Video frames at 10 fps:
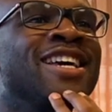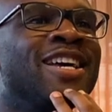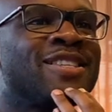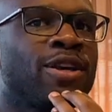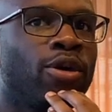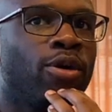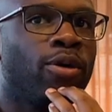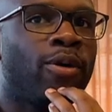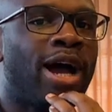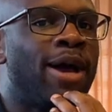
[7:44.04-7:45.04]

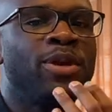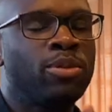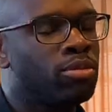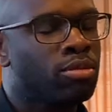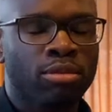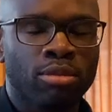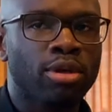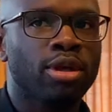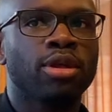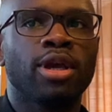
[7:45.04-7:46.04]
So, I mean,
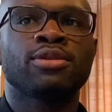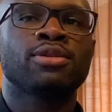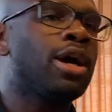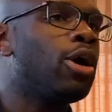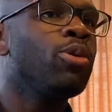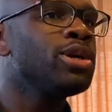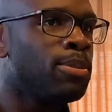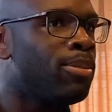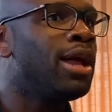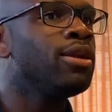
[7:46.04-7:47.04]
there's always a
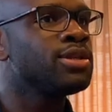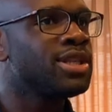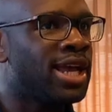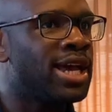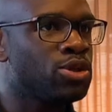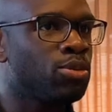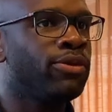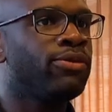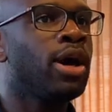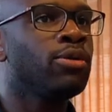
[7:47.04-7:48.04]
balance that has to be
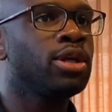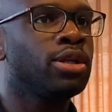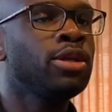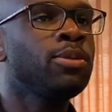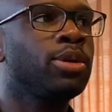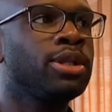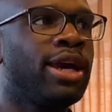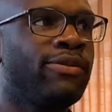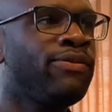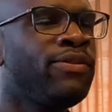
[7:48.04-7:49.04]
found in it, but
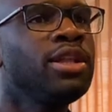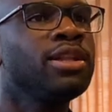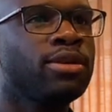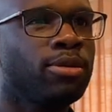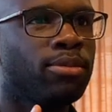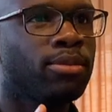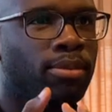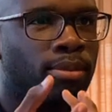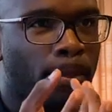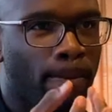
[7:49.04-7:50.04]
I feel that the
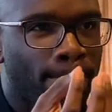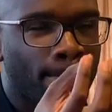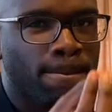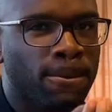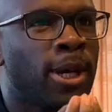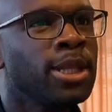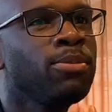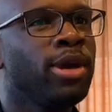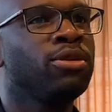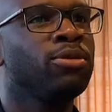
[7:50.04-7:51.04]

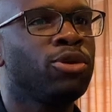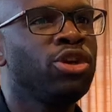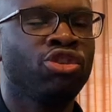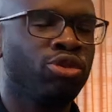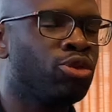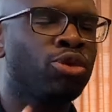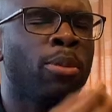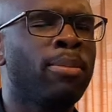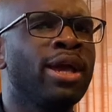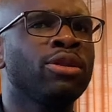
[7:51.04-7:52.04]
fundamental issue, to come
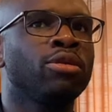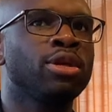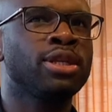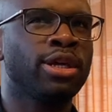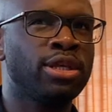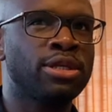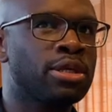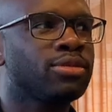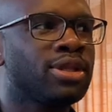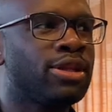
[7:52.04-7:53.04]
back to it, is like this,
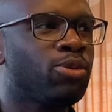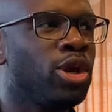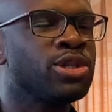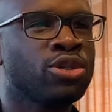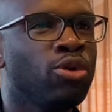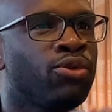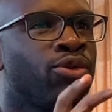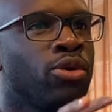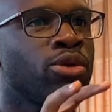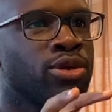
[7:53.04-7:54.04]
that we are so
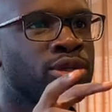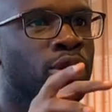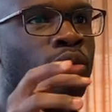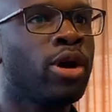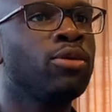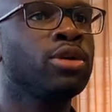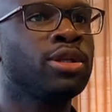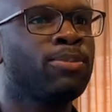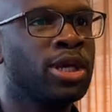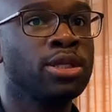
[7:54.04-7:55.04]
focused around it,
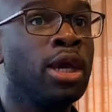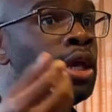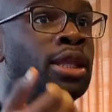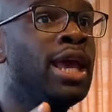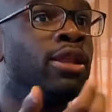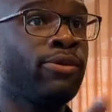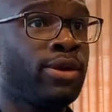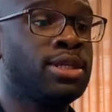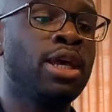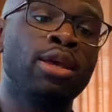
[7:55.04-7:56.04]
because in the end, if I
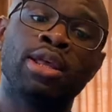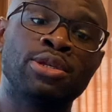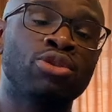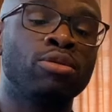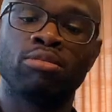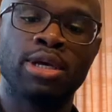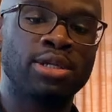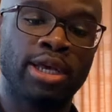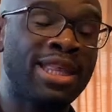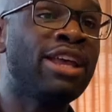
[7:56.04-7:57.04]
say there's, there's
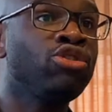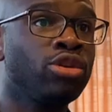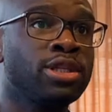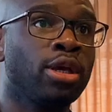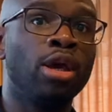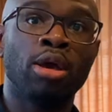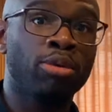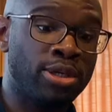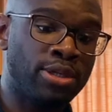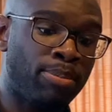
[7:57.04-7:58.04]
like tension, it's like,
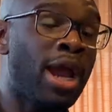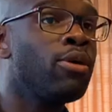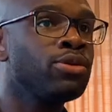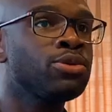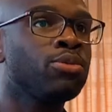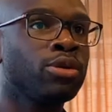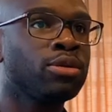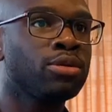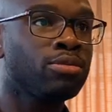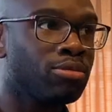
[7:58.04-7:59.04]
because the parents
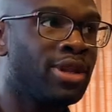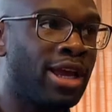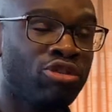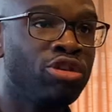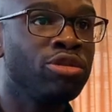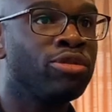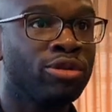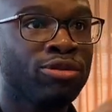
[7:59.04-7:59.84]
want their children